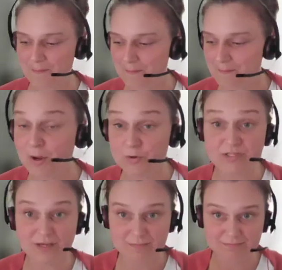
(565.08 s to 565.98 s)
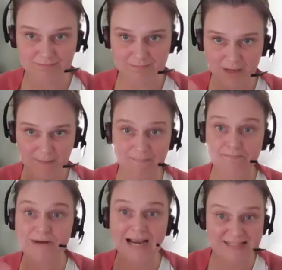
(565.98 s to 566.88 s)
motor
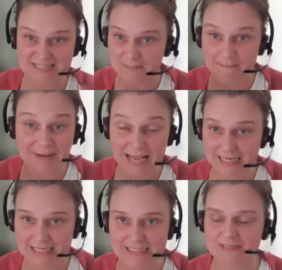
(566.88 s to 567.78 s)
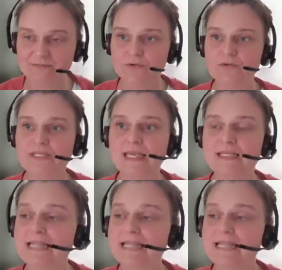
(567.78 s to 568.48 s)
praxis and planning difficulty.